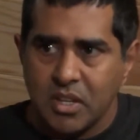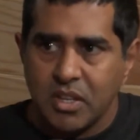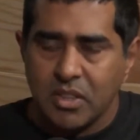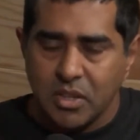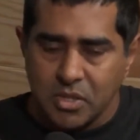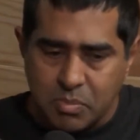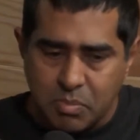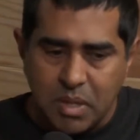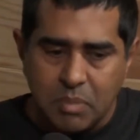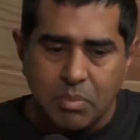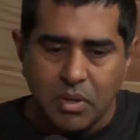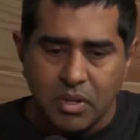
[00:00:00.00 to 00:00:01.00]
those
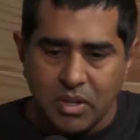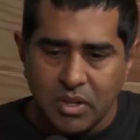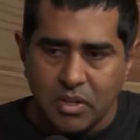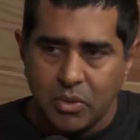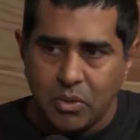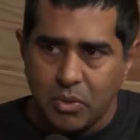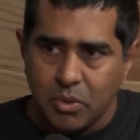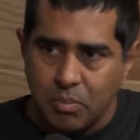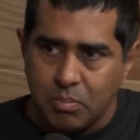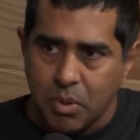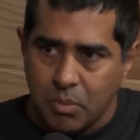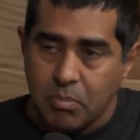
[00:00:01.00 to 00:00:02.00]
people who
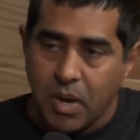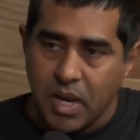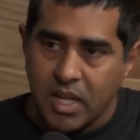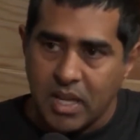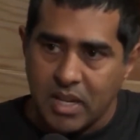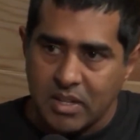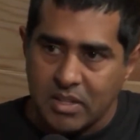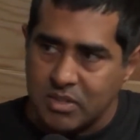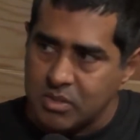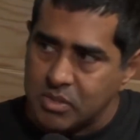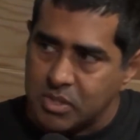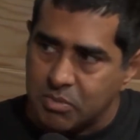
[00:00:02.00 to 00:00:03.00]
put money
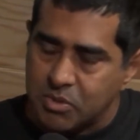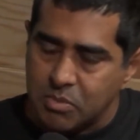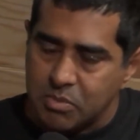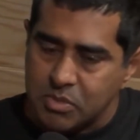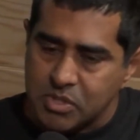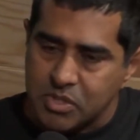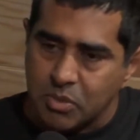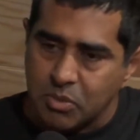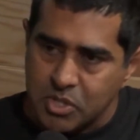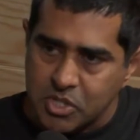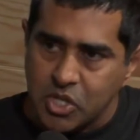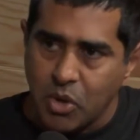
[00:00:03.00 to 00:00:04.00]
into Super Troopers 2,
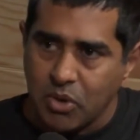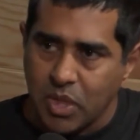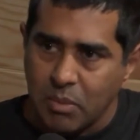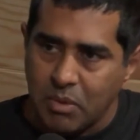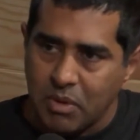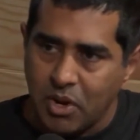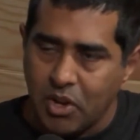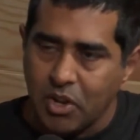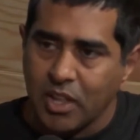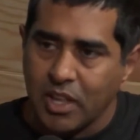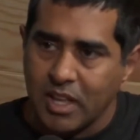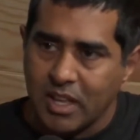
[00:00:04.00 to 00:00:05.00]
we're showing them an
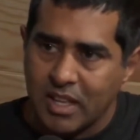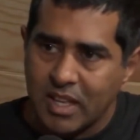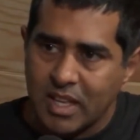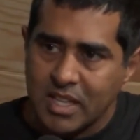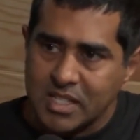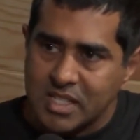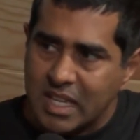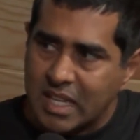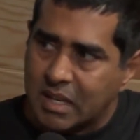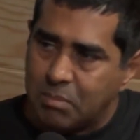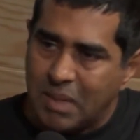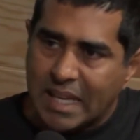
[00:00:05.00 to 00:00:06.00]
early
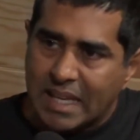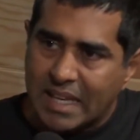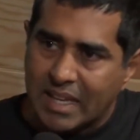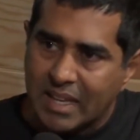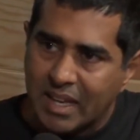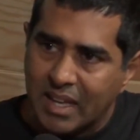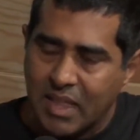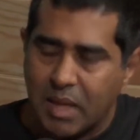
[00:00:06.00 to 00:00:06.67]
sneak peek. They